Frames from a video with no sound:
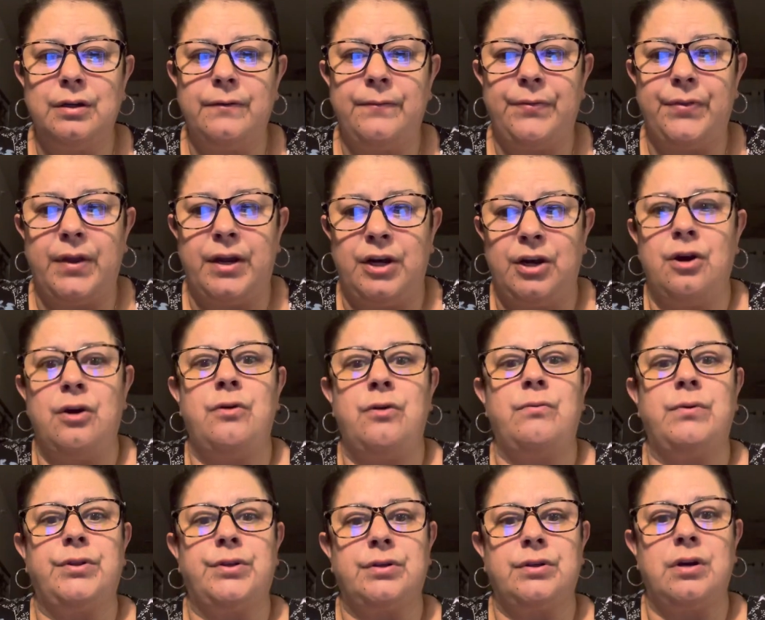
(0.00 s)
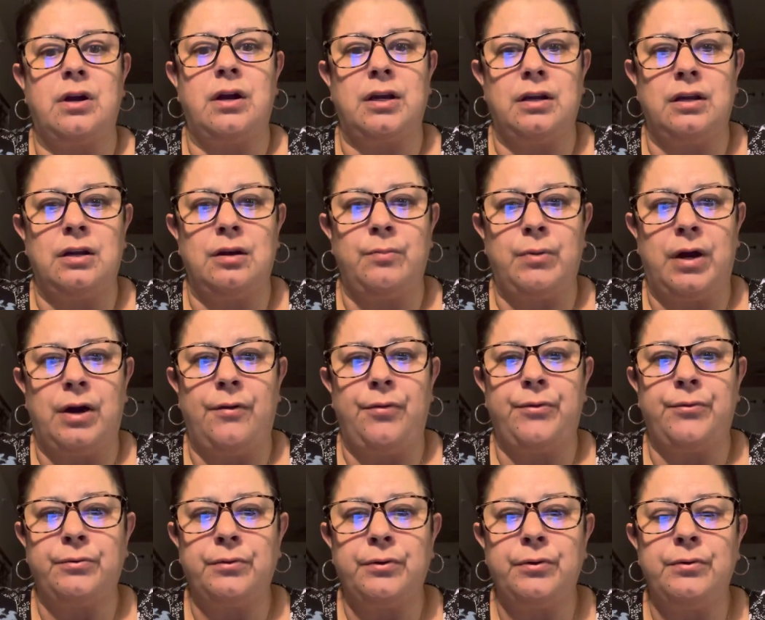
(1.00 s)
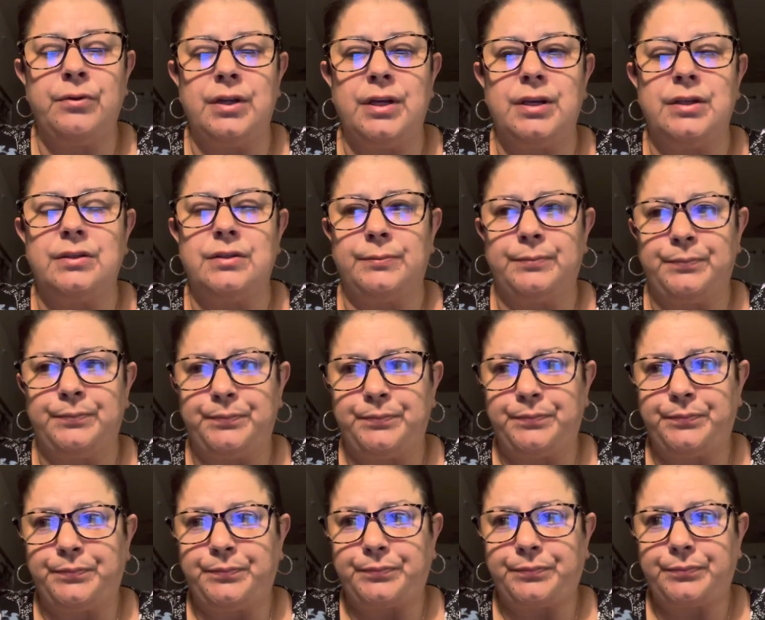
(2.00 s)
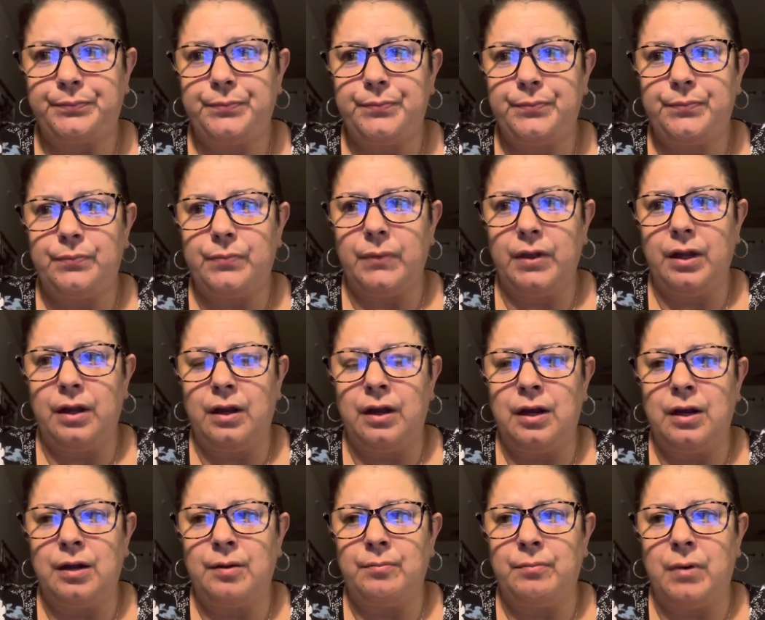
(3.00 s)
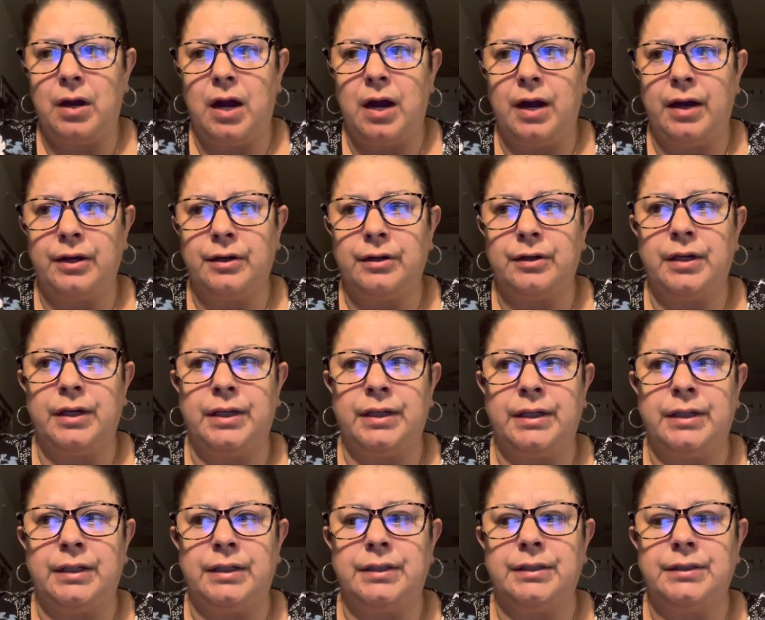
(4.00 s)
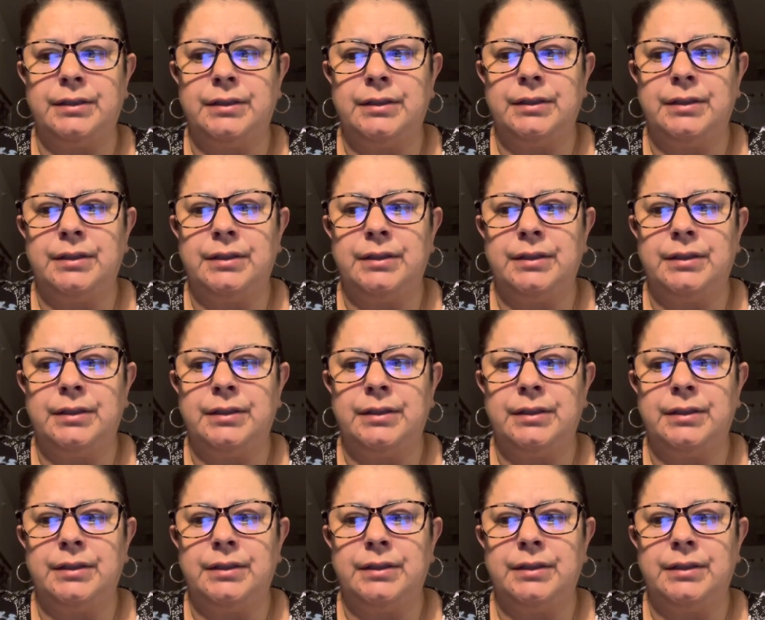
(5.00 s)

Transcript: they know what they're talking about through these higher end